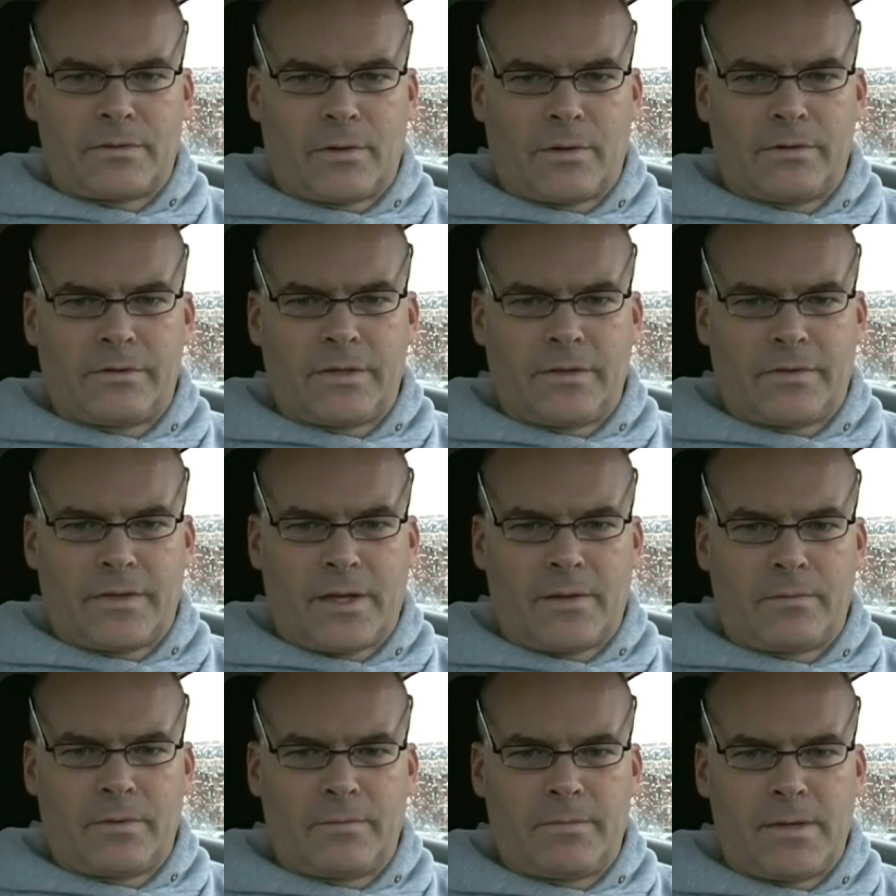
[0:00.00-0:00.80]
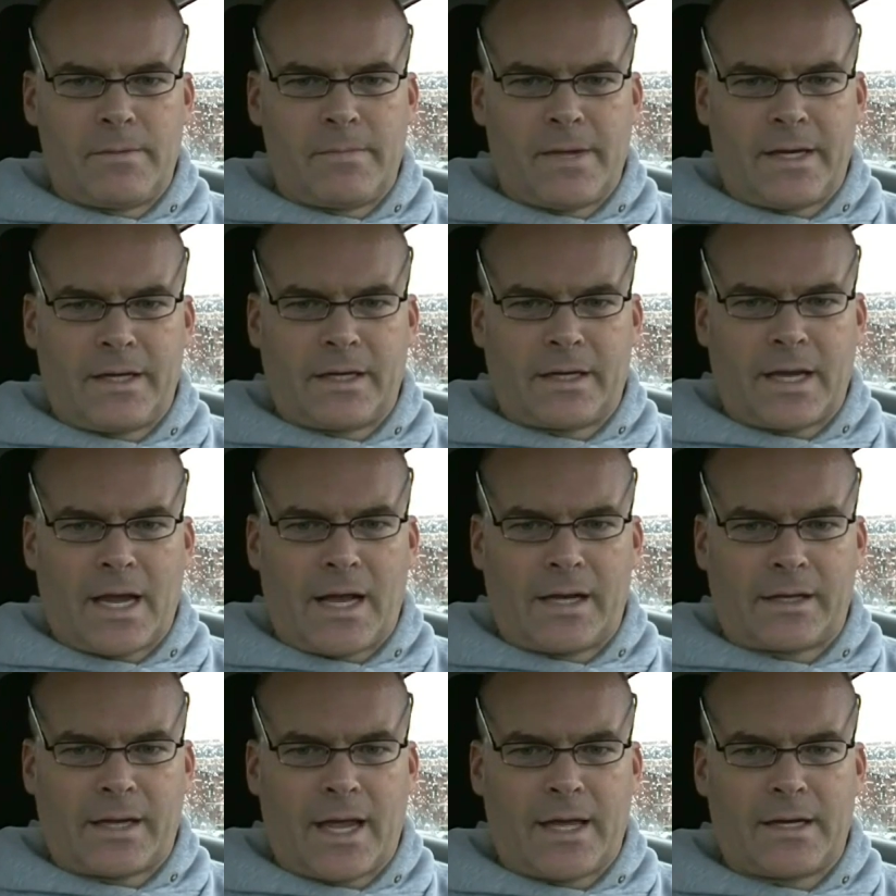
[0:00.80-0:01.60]
was told that there would be
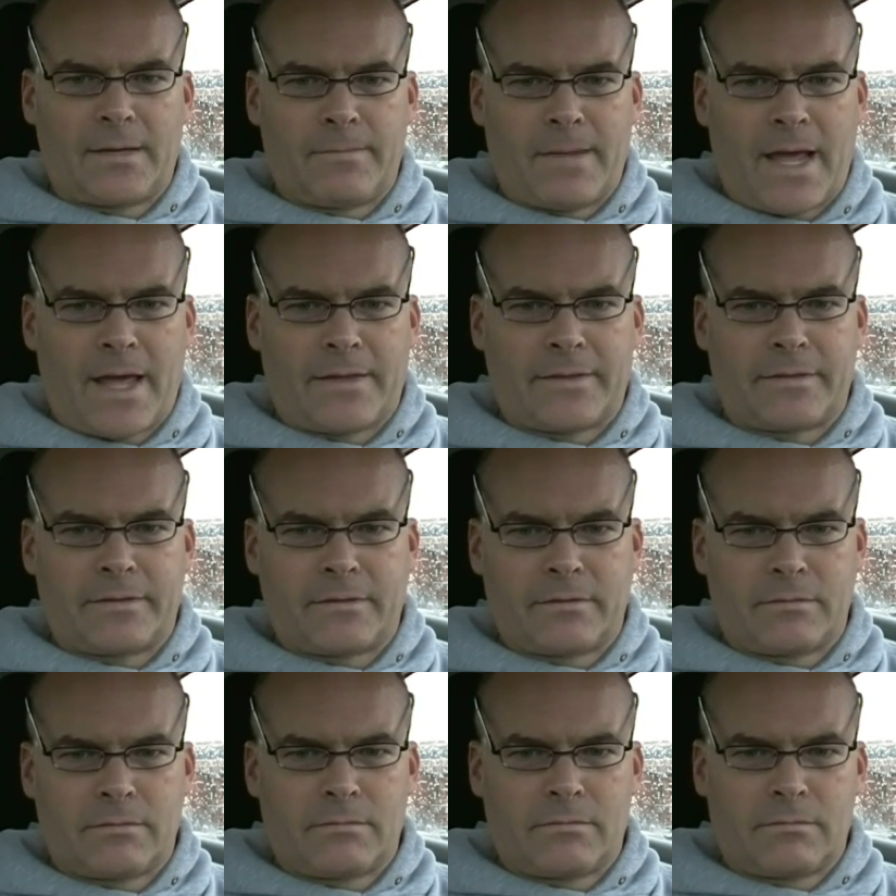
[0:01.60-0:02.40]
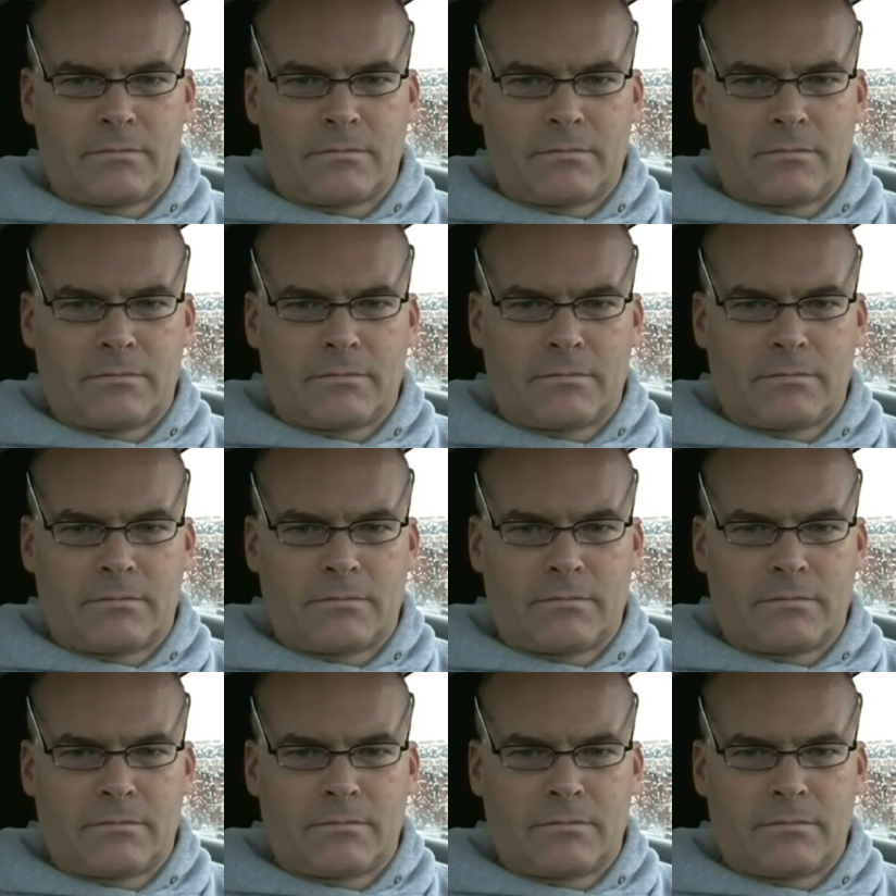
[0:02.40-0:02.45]
medical cannabis.